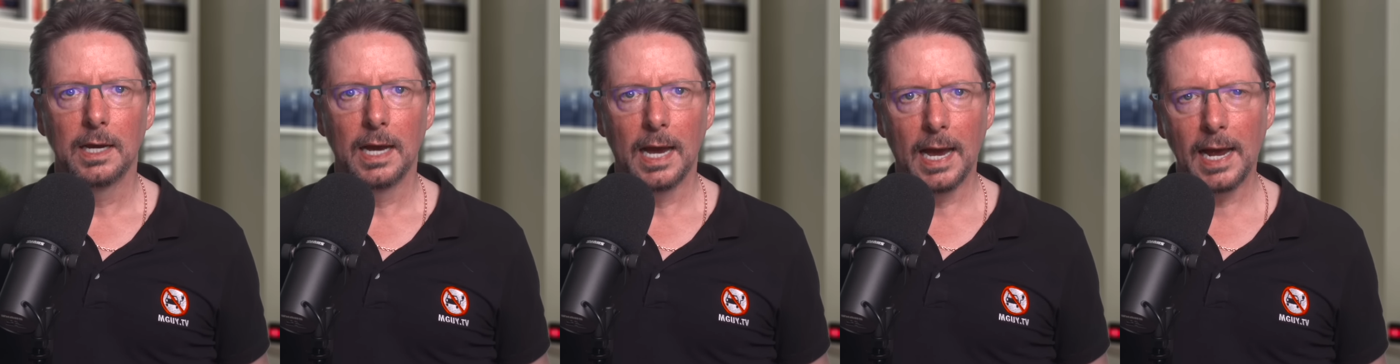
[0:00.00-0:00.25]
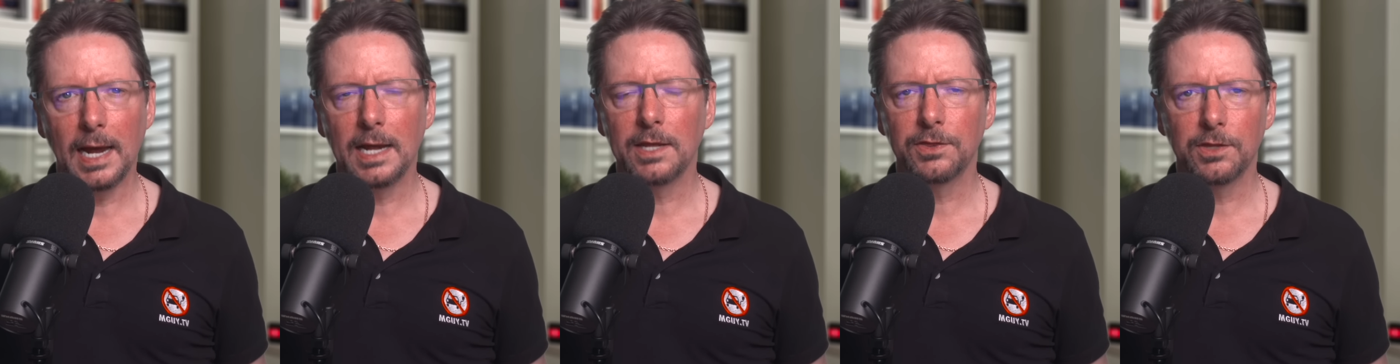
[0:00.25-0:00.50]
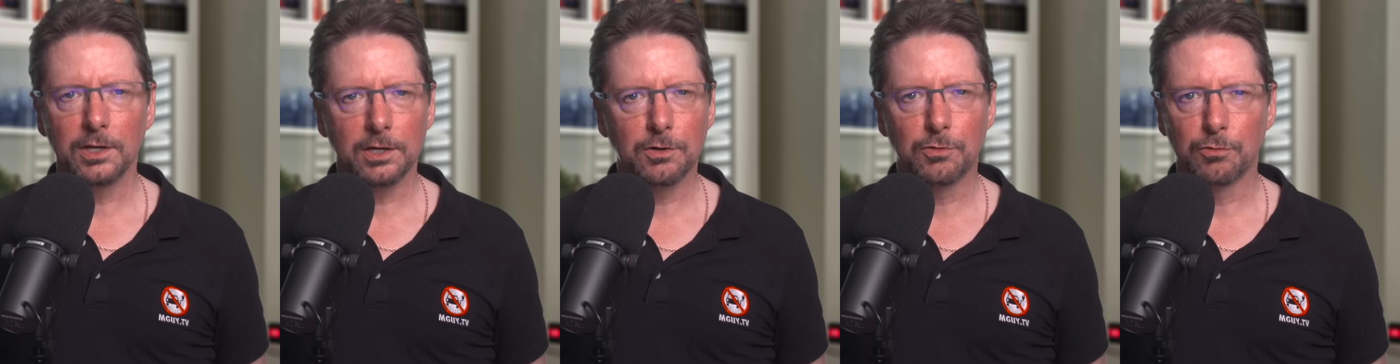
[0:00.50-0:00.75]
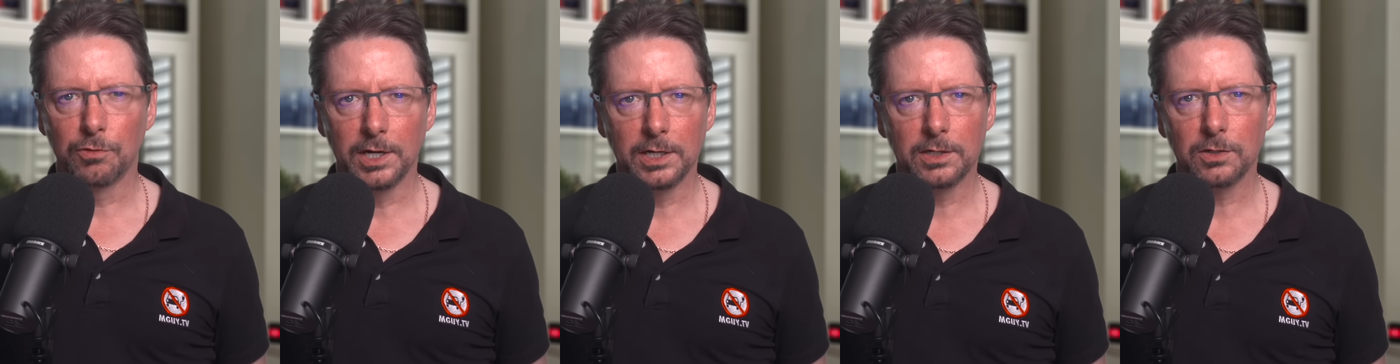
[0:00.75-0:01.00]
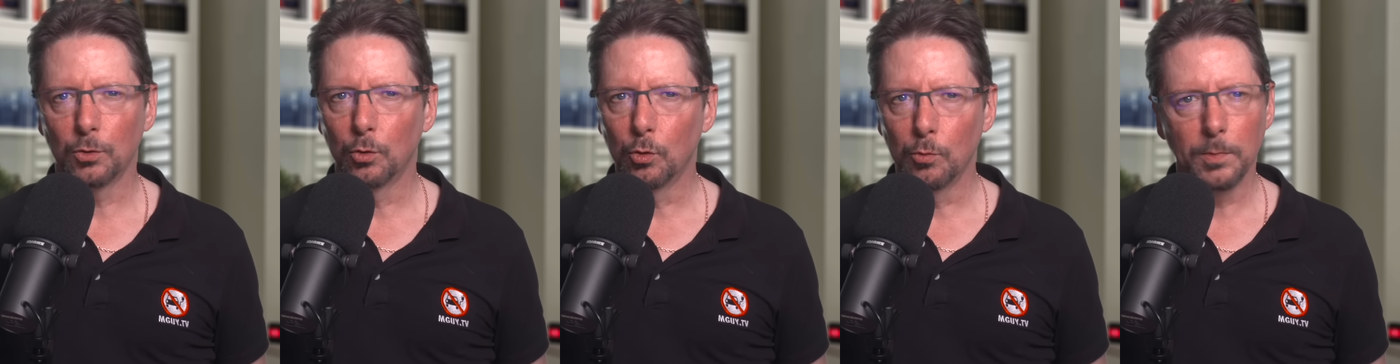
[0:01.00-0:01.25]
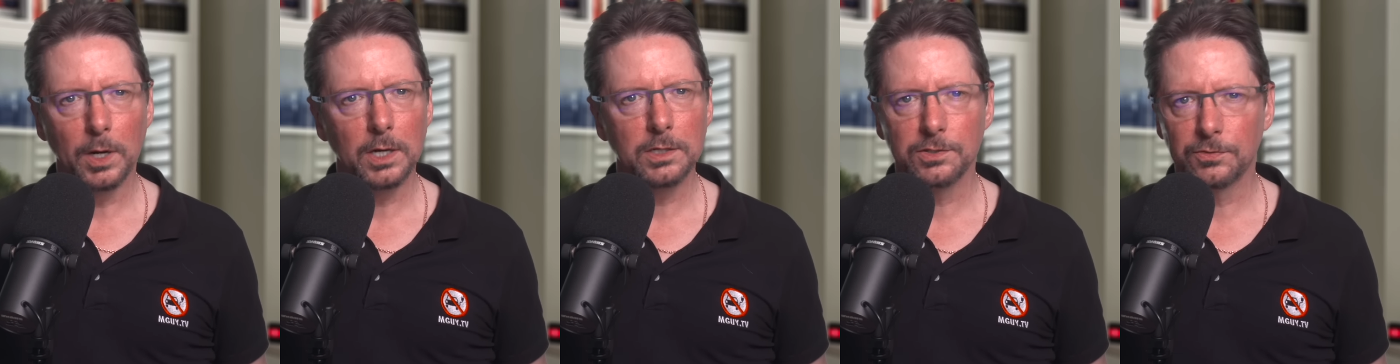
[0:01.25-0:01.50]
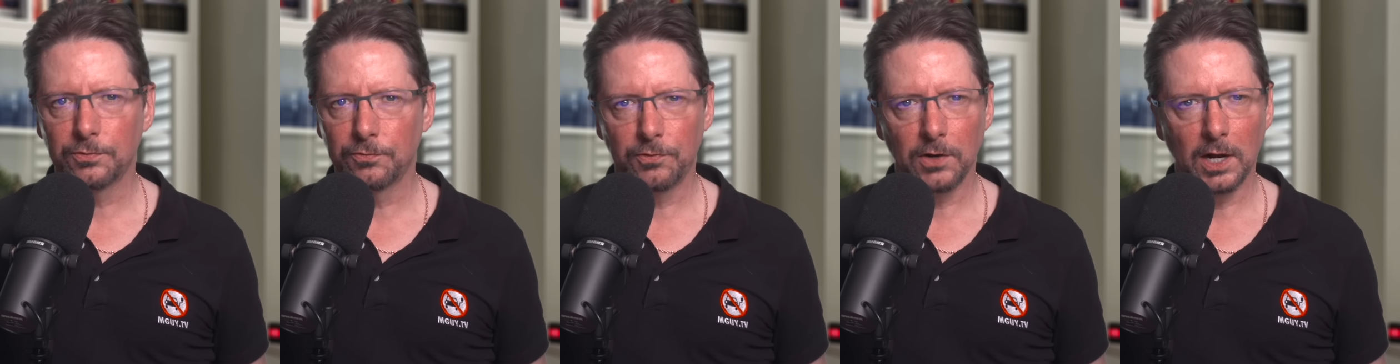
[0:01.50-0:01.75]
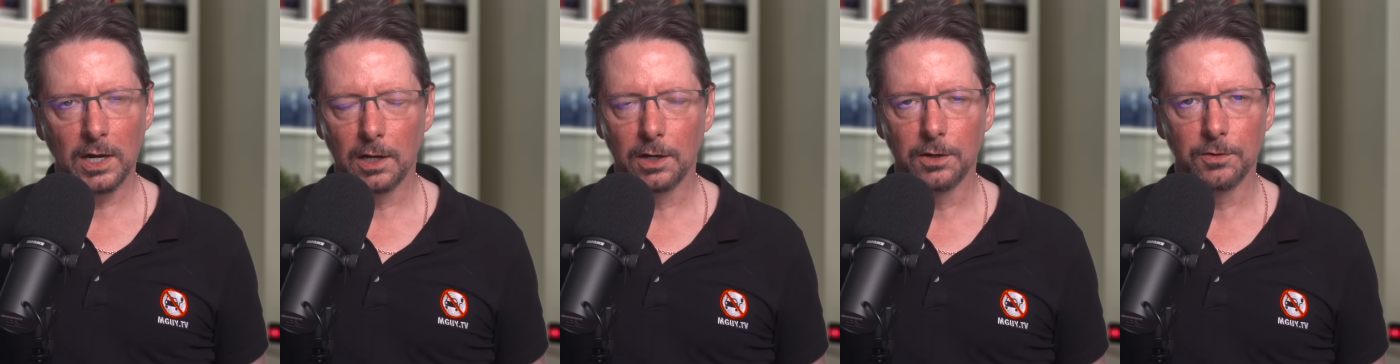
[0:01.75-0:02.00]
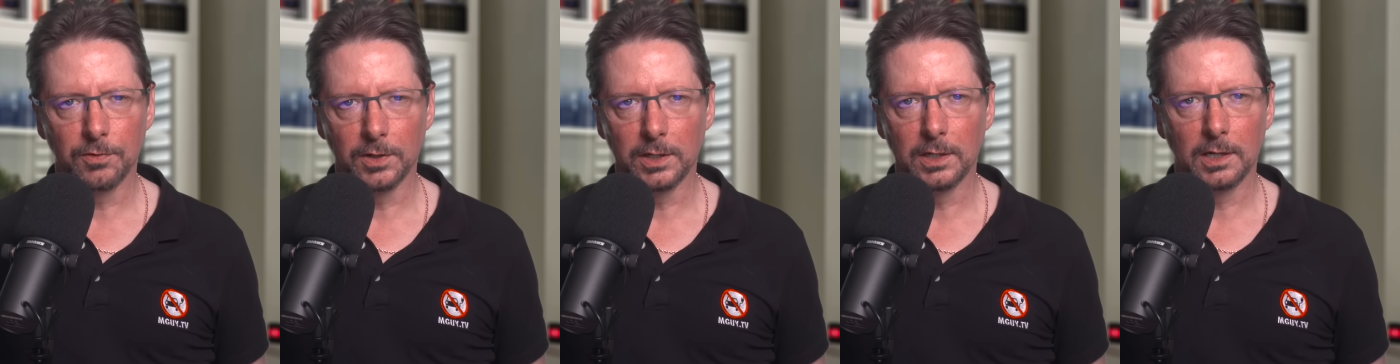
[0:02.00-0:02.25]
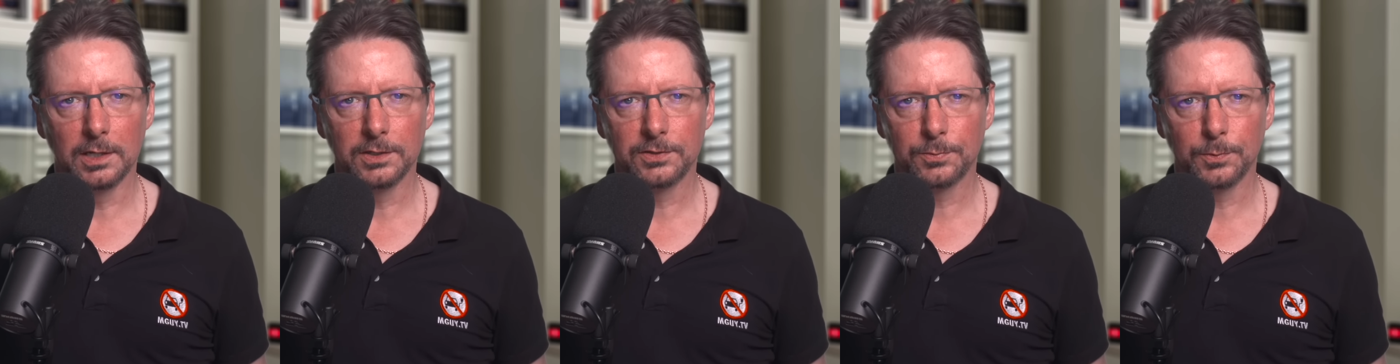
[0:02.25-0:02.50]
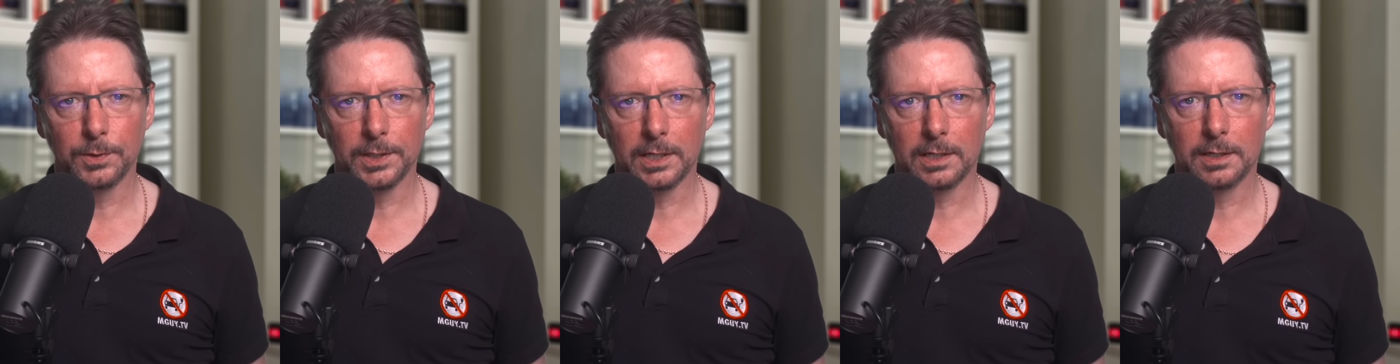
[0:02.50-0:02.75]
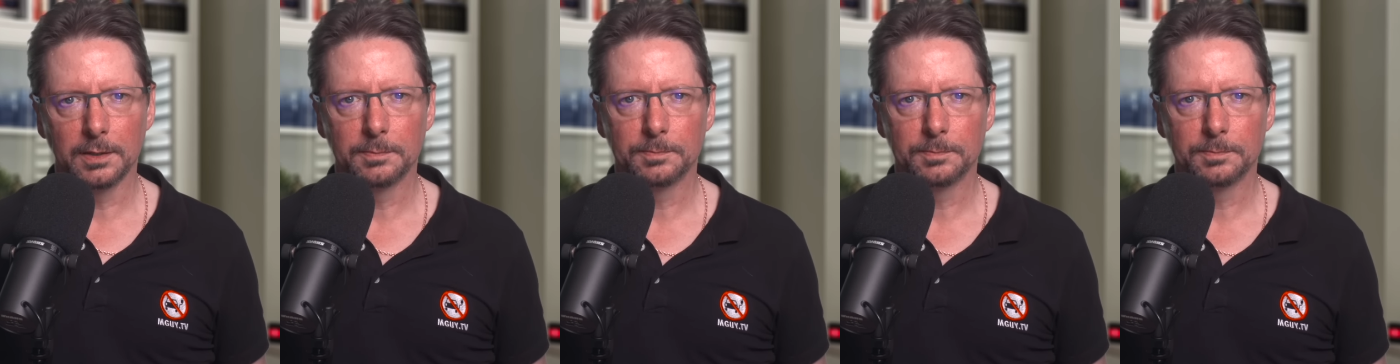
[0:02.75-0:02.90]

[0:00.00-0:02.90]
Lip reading: And the grid almost fell over last week.